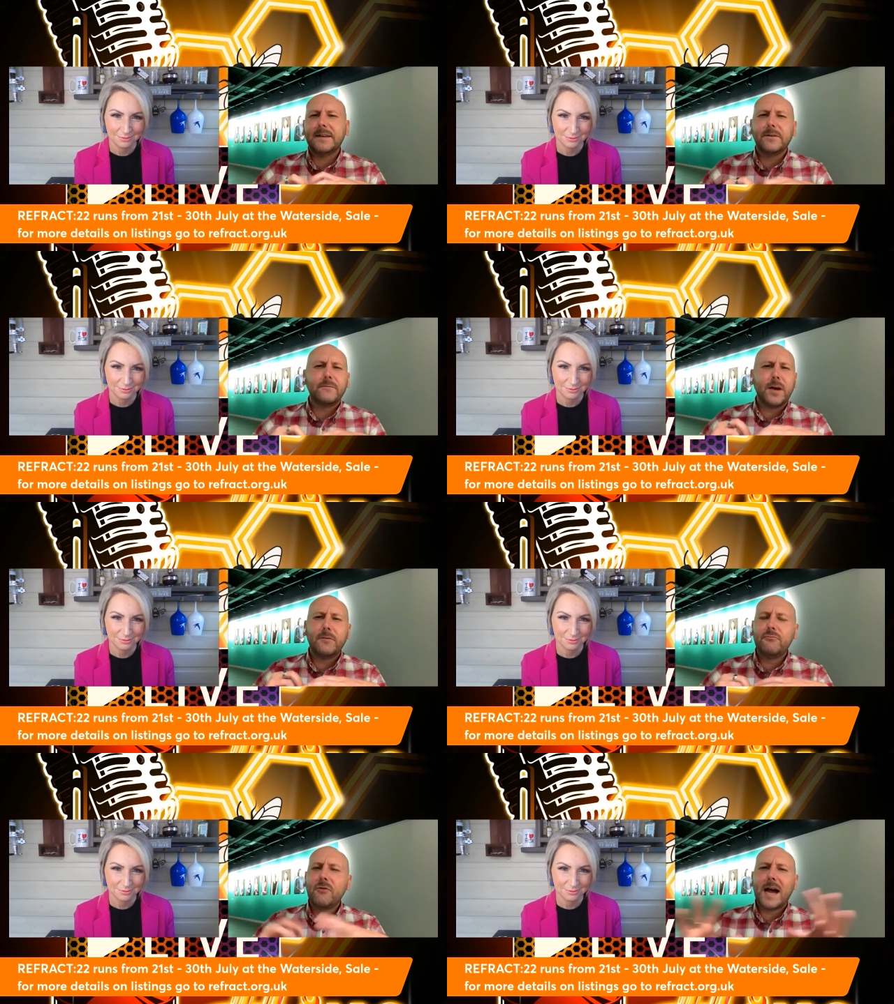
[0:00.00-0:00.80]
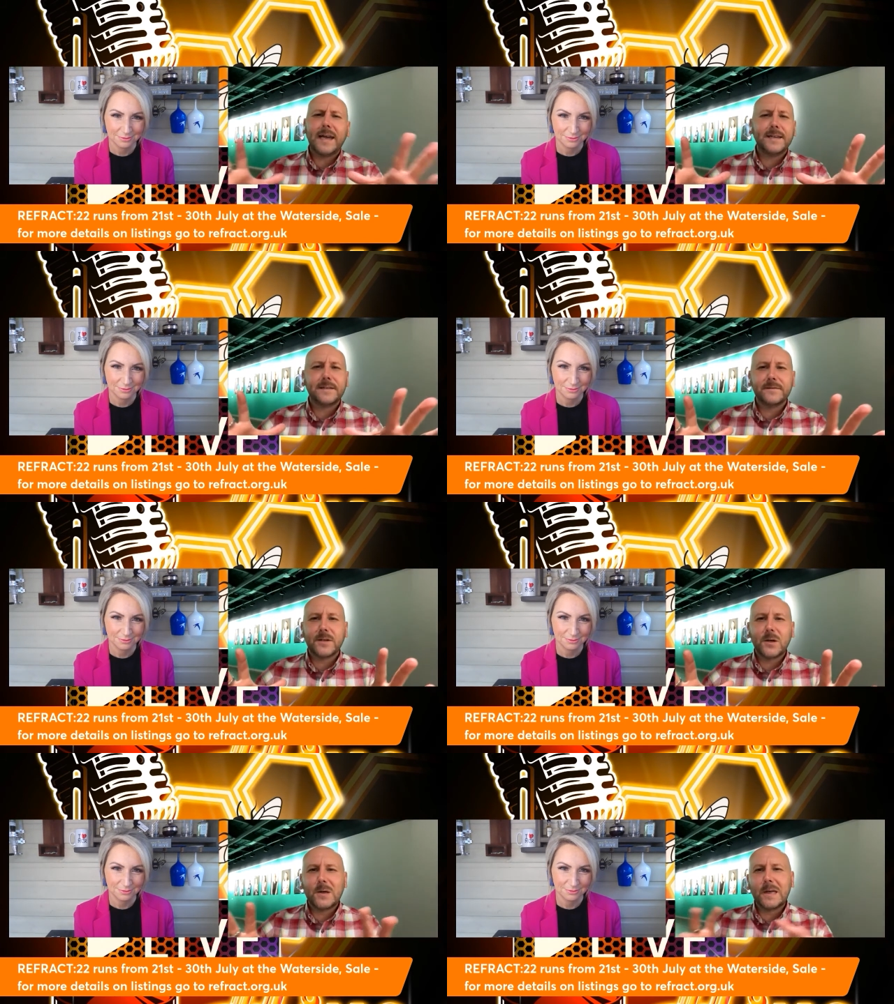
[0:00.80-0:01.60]
Speaker 1: of a, a riot of
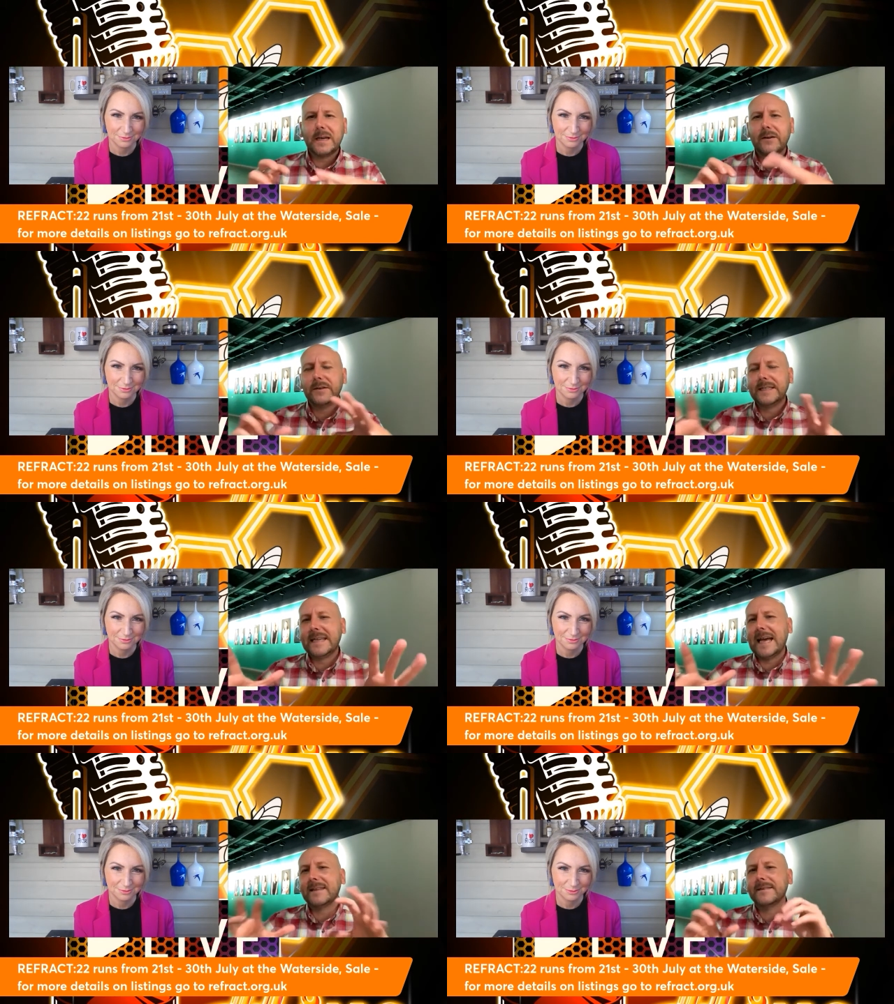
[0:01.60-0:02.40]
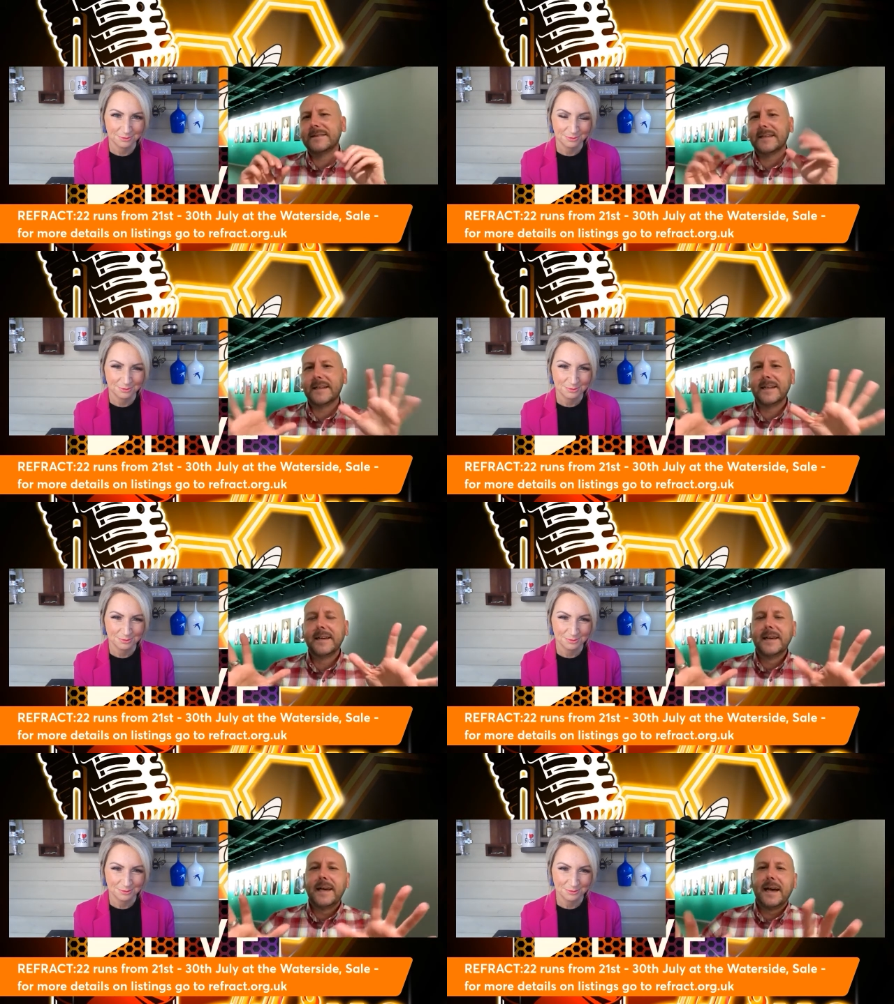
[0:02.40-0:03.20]
colour and dance and
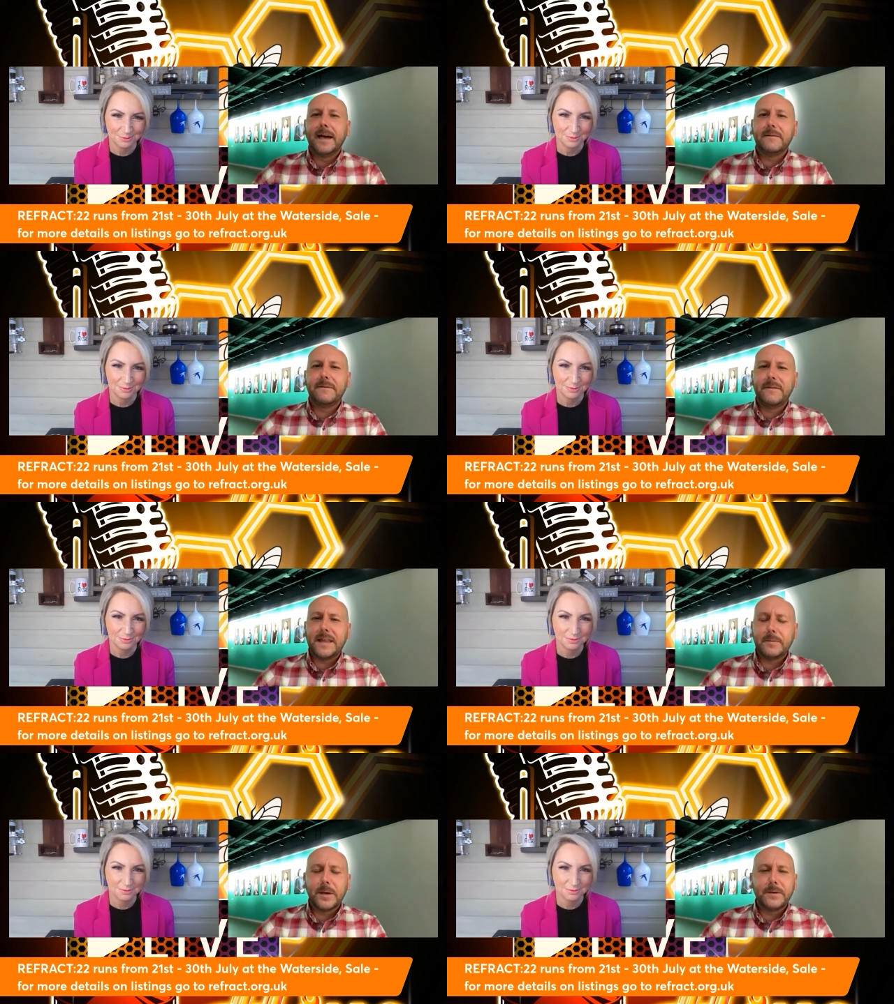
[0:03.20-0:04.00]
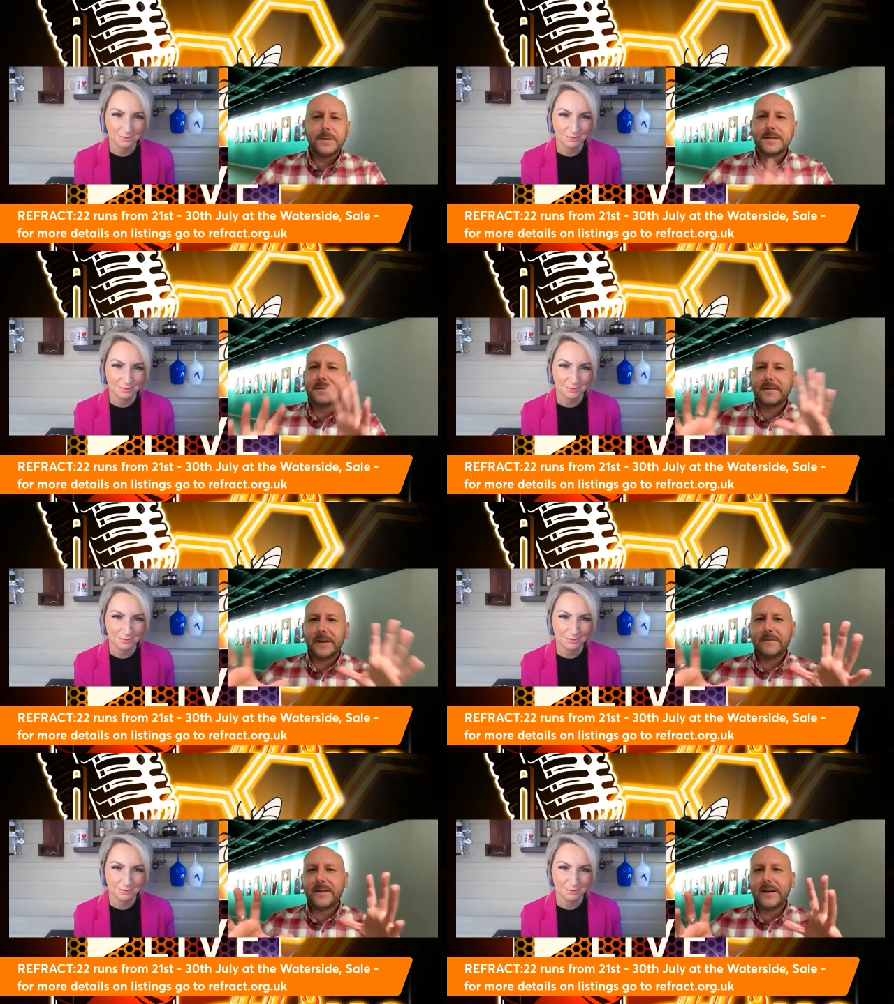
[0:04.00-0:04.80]
uh, feather boas and,
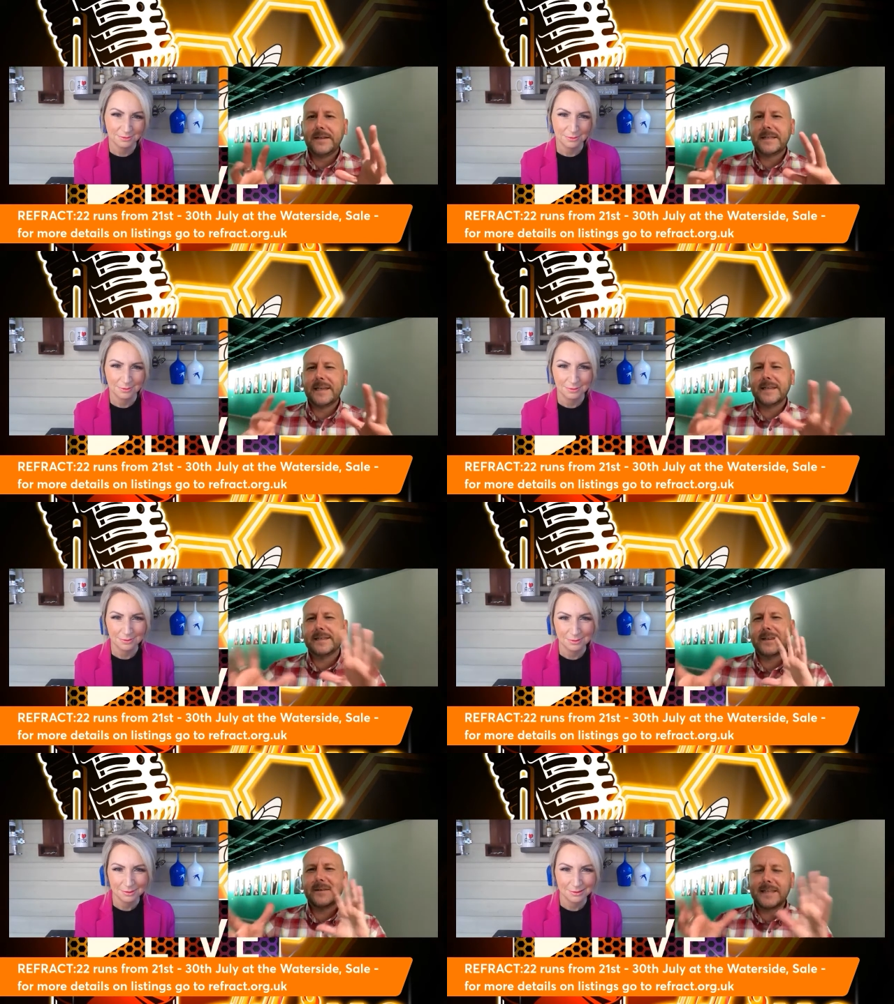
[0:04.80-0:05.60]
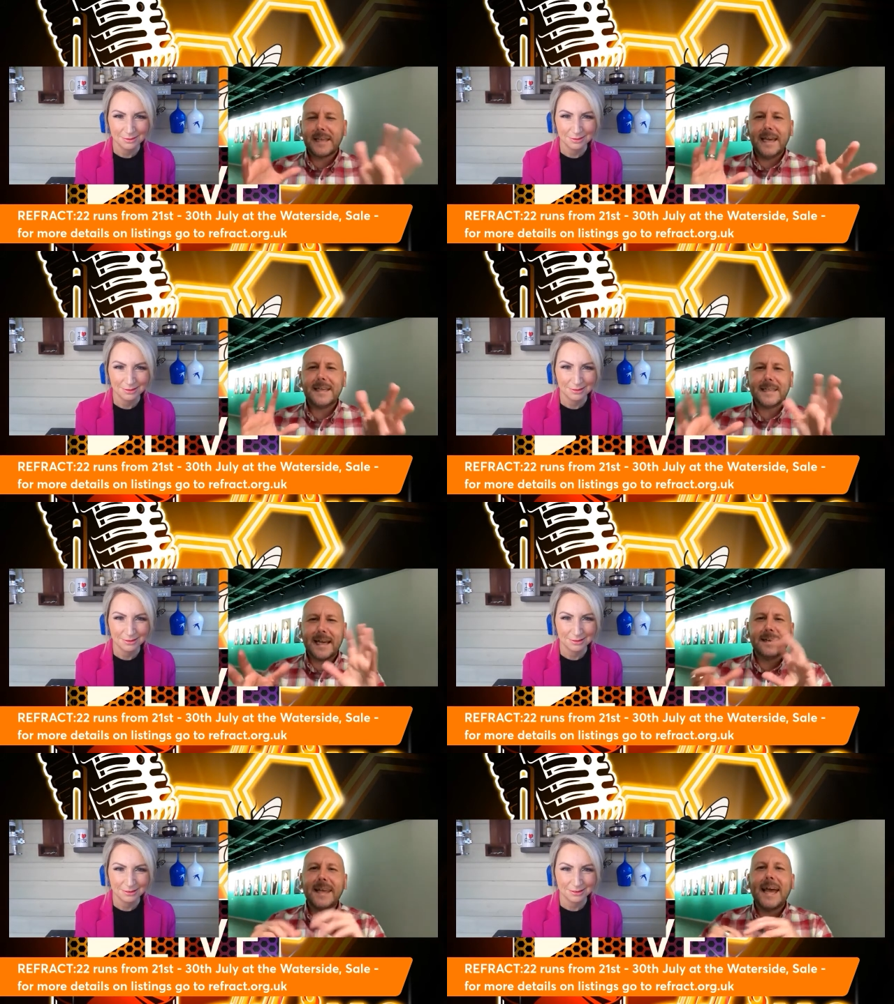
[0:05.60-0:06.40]
and various things. So it's it's
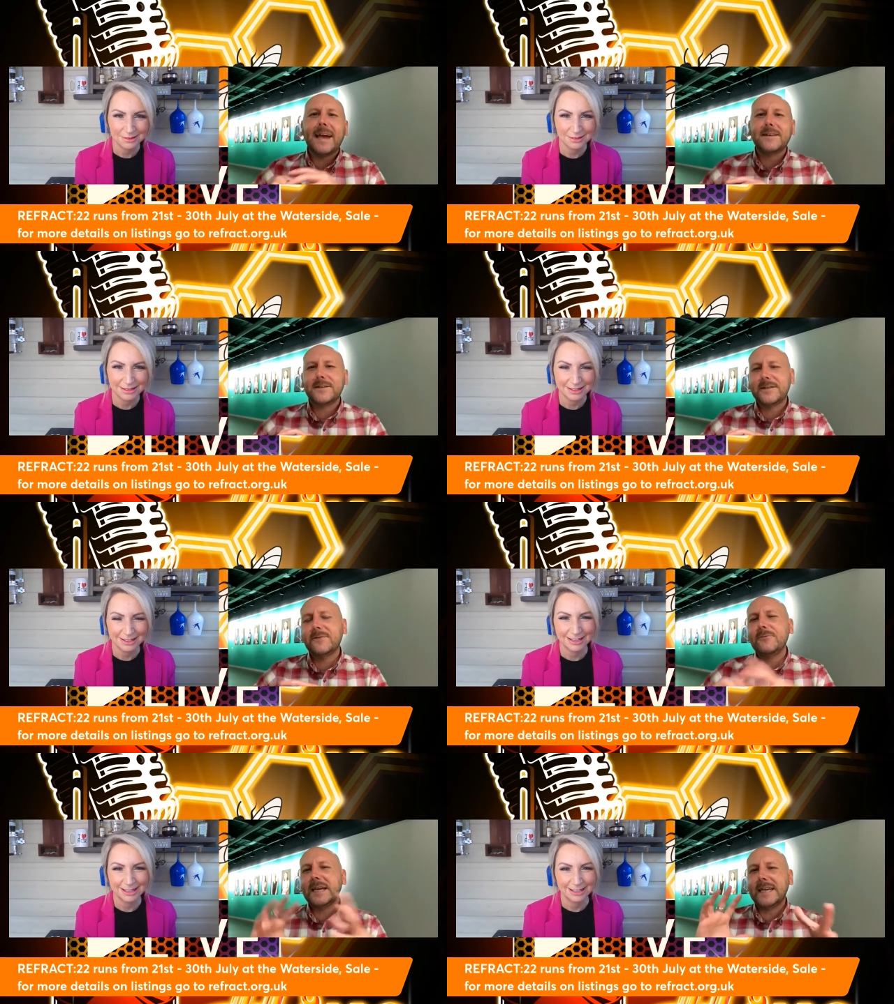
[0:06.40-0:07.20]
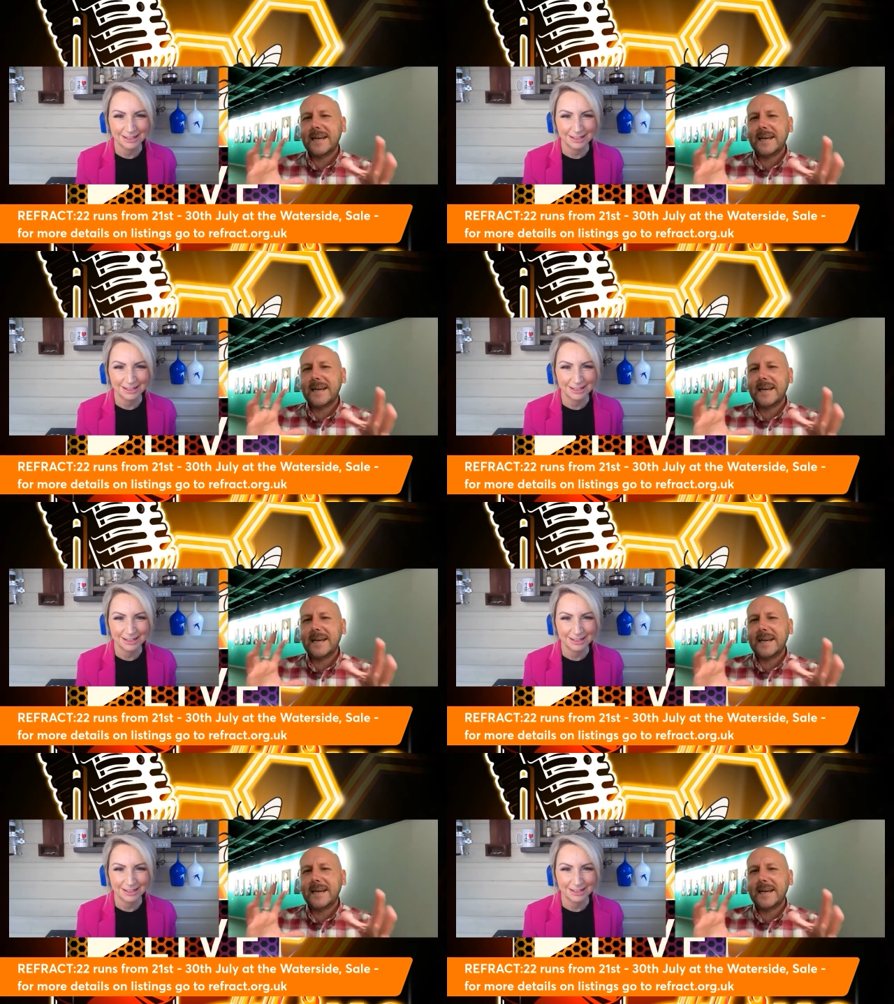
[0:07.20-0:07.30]
kind of, yeah, just a really